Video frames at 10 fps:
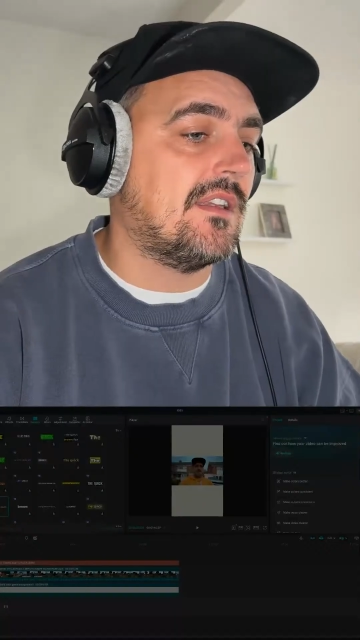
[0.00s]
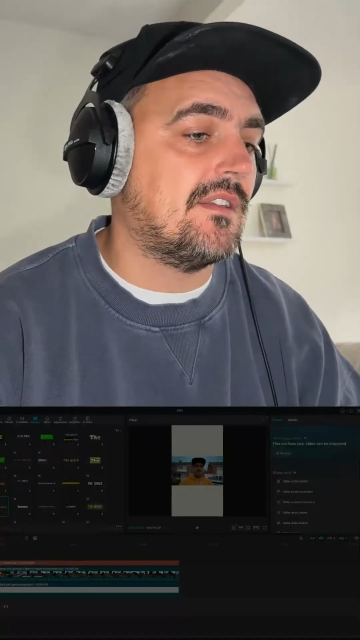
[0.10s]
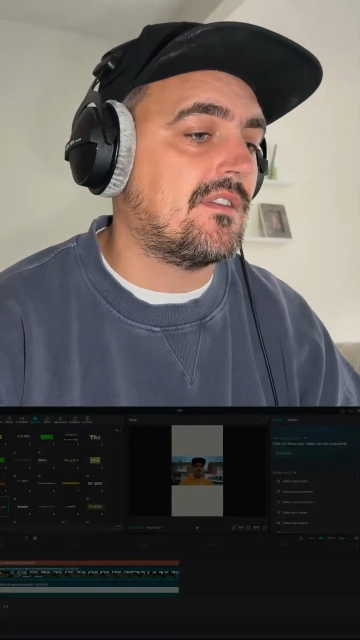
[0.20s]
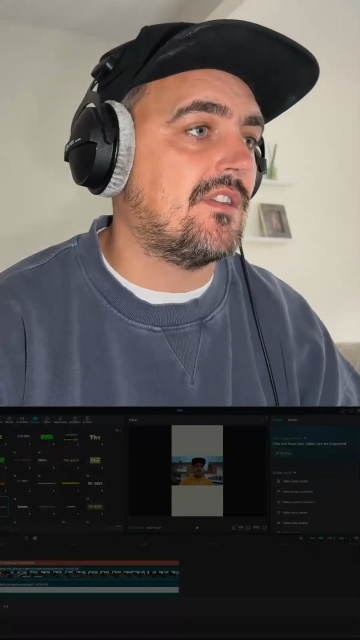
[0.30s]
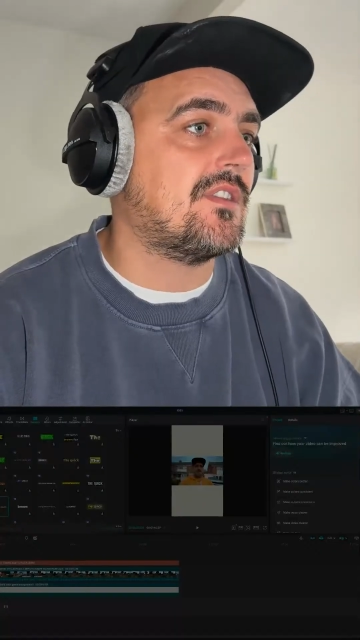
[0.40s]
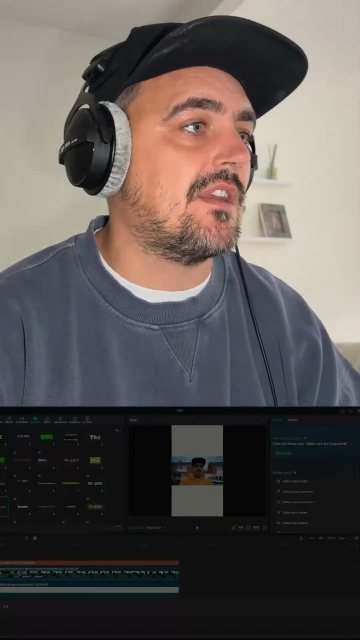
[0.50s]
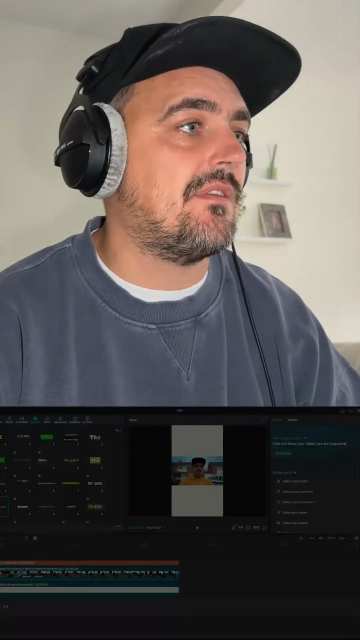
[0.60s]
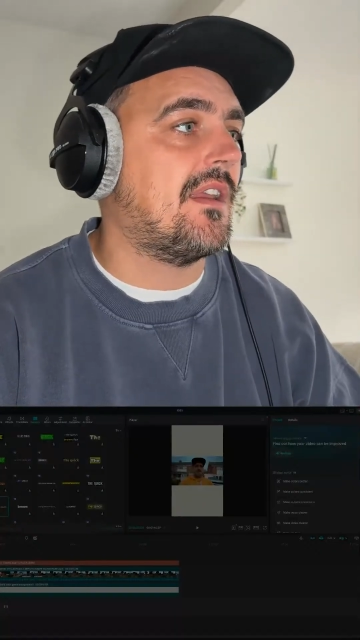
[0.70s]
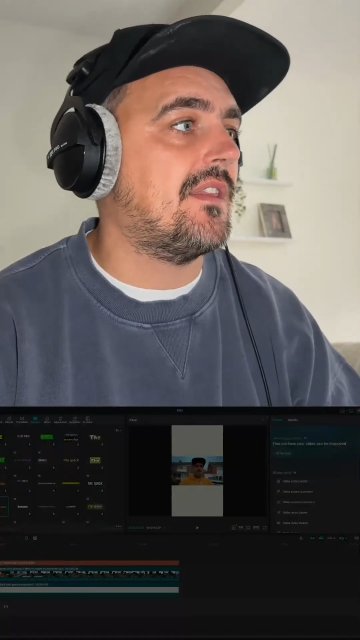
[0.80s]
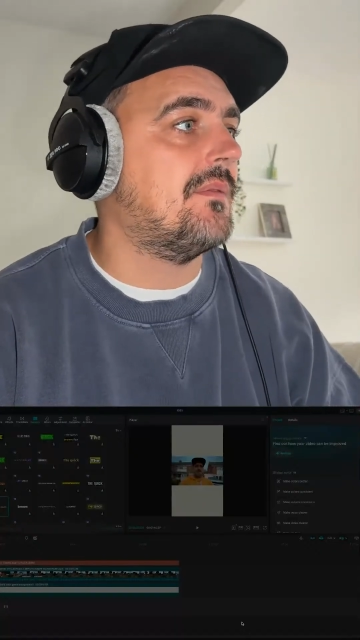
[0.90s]
it's going to
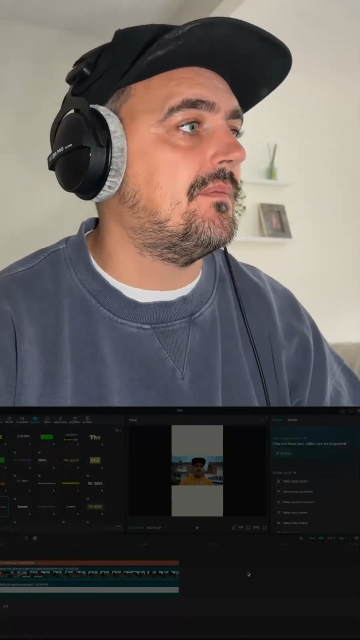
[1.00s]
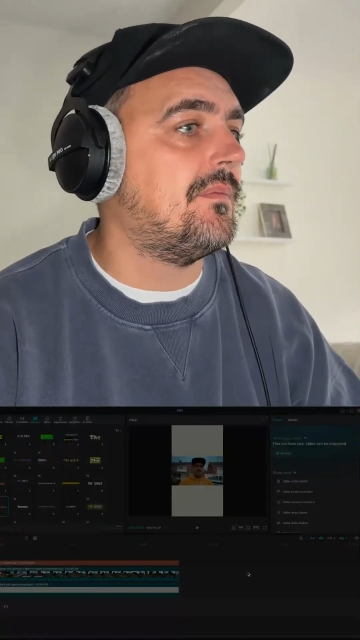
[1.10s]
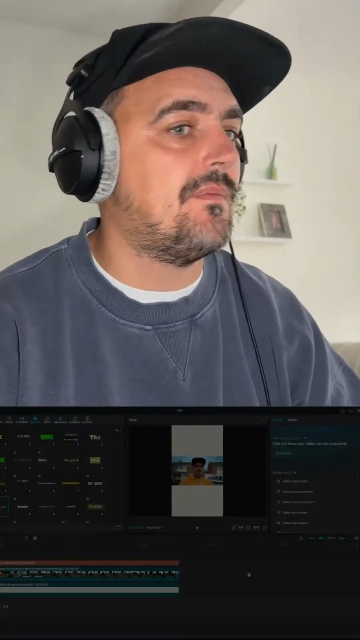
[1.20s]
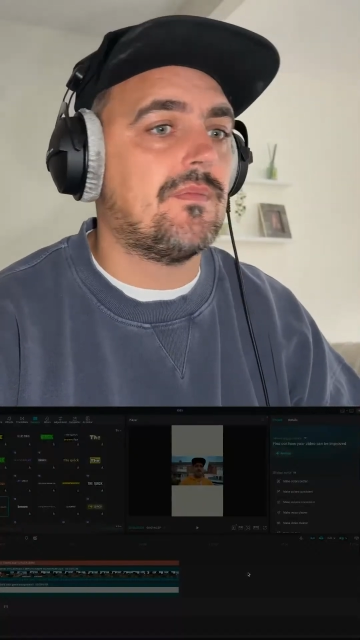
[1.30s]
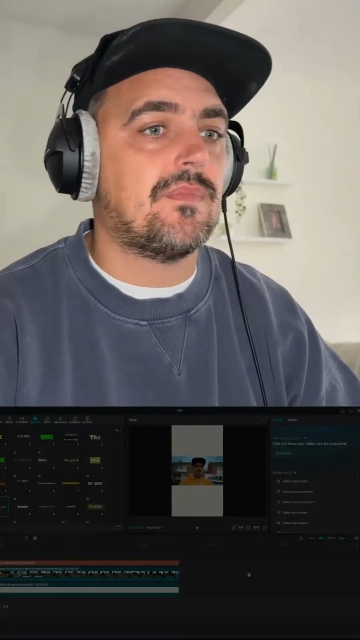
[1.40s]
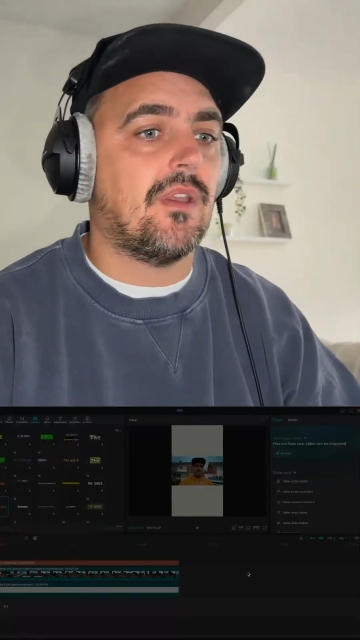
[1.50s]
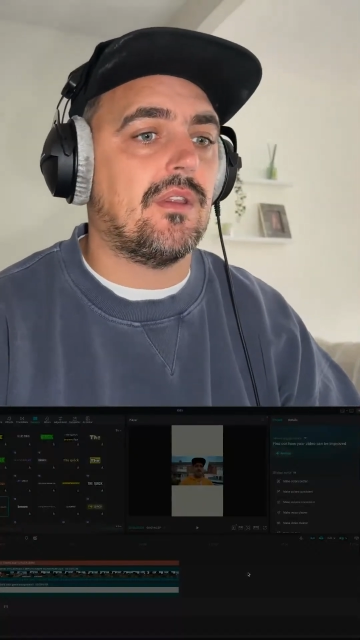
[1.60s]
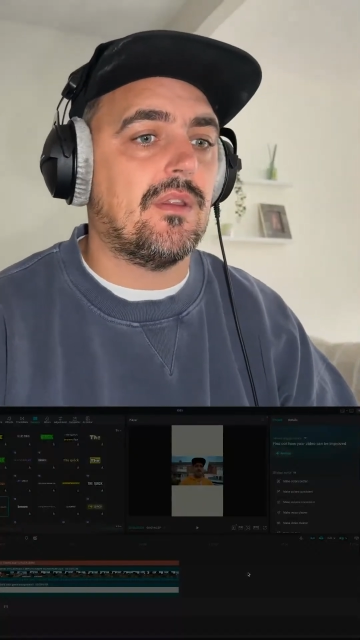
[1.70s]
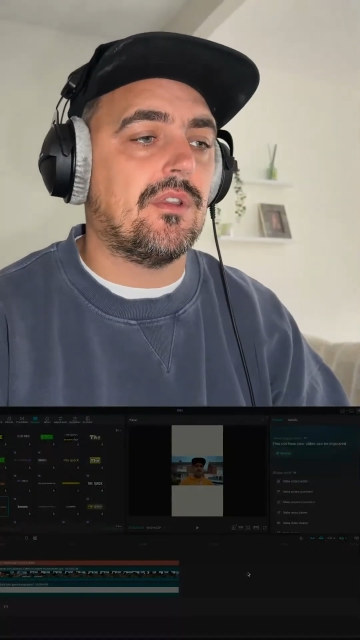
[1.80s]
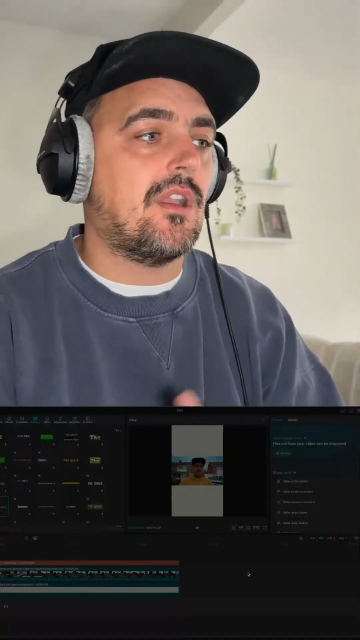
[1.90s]
generate them. So
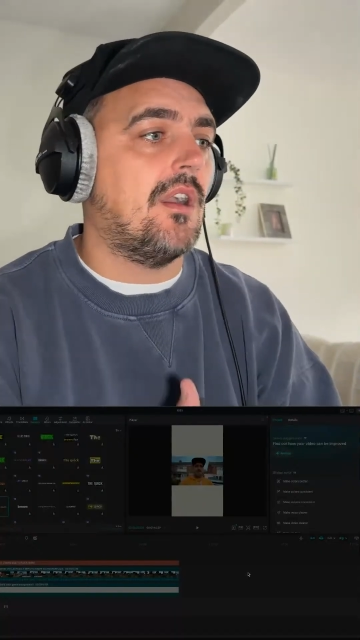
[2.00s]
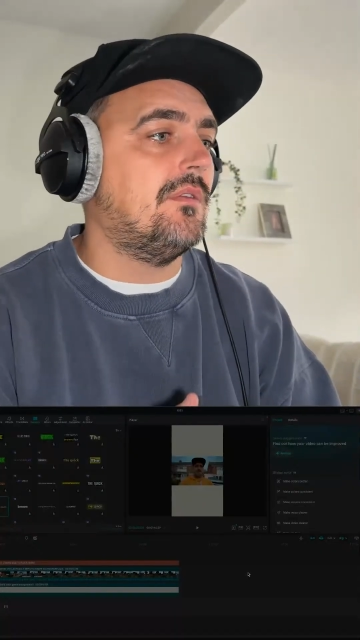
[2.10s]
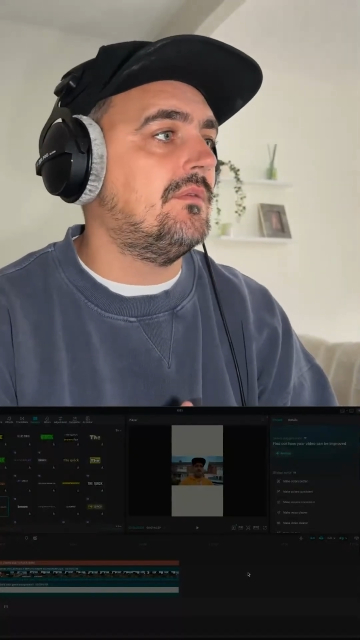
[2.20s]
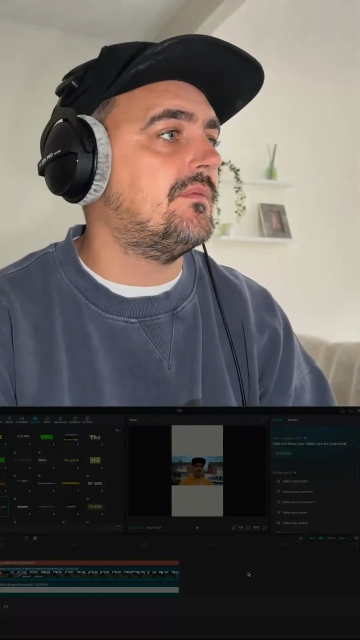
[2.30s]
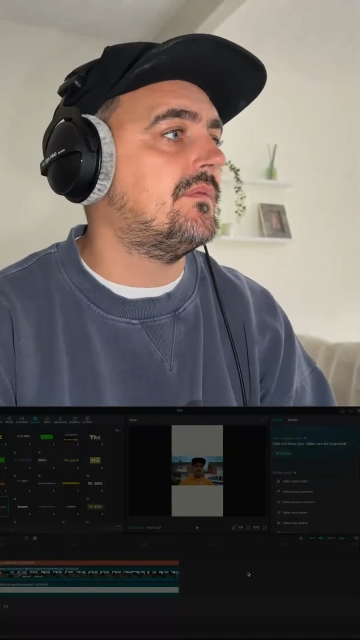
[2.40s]
here we go.